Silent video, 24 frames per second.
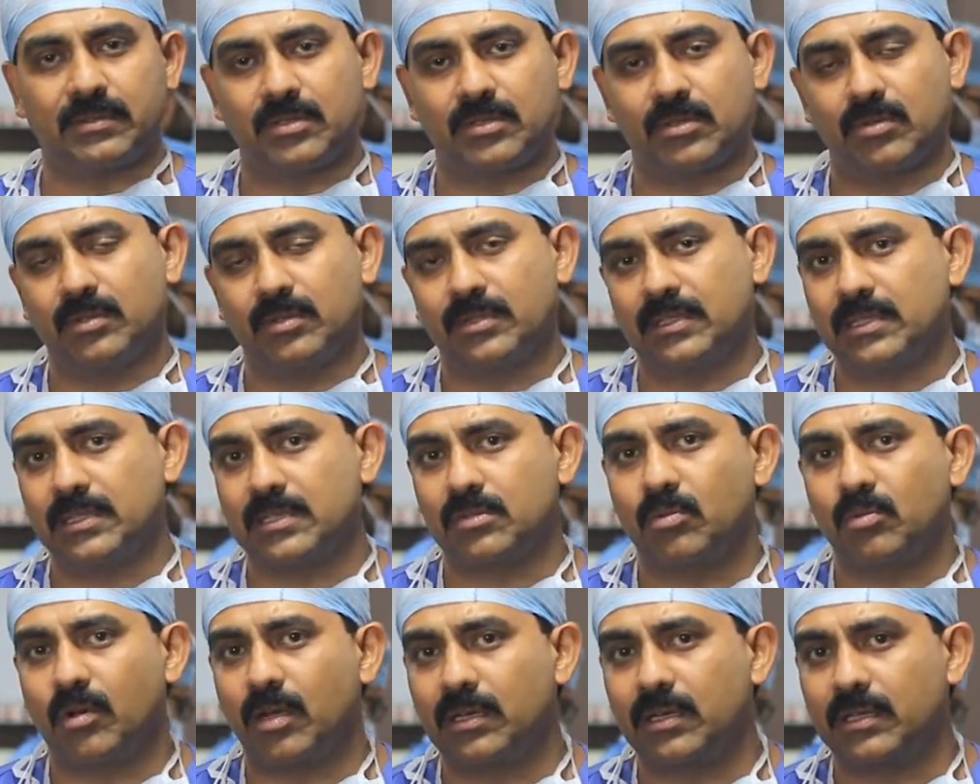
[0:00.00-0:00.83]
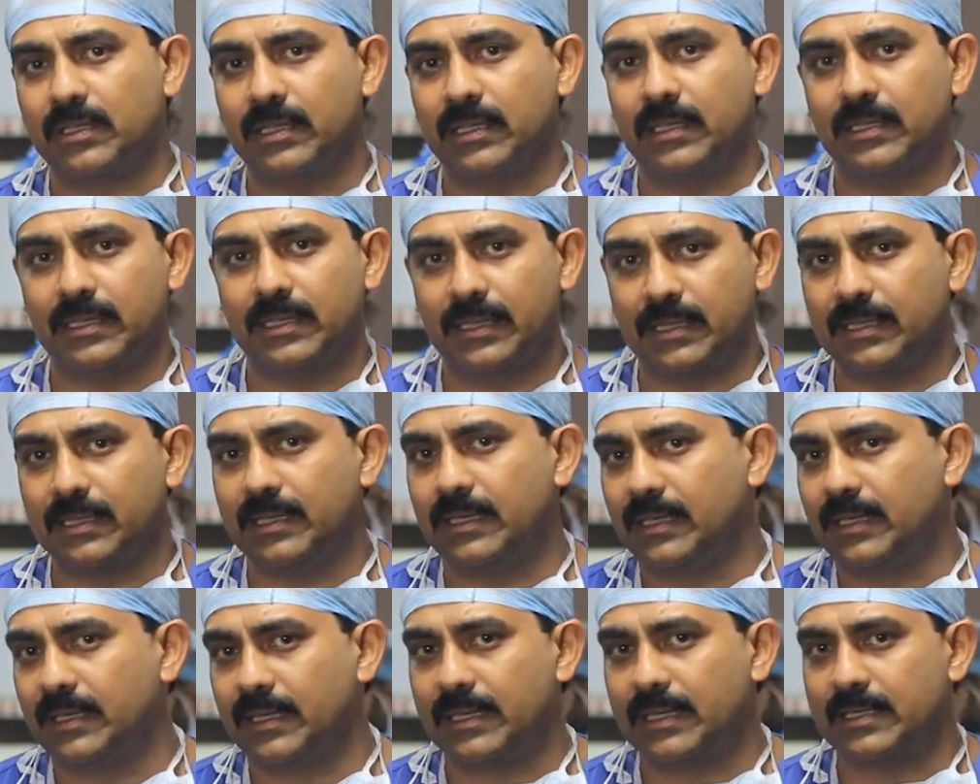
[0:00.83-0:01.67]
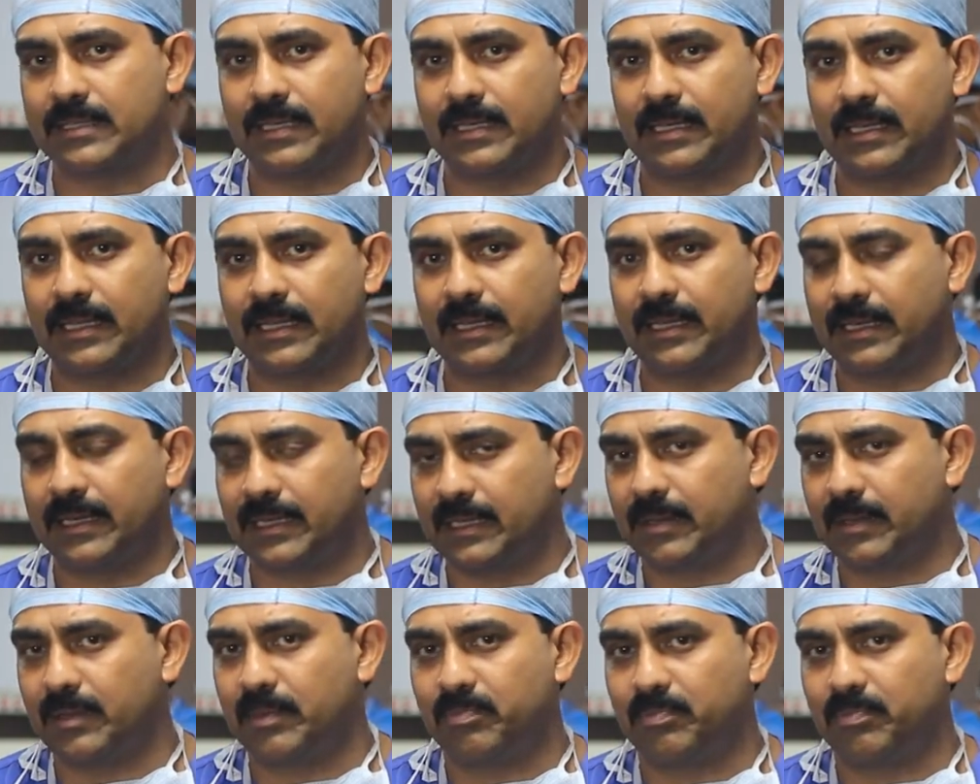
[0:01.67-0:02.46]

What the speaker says: So this is what the anesthetic and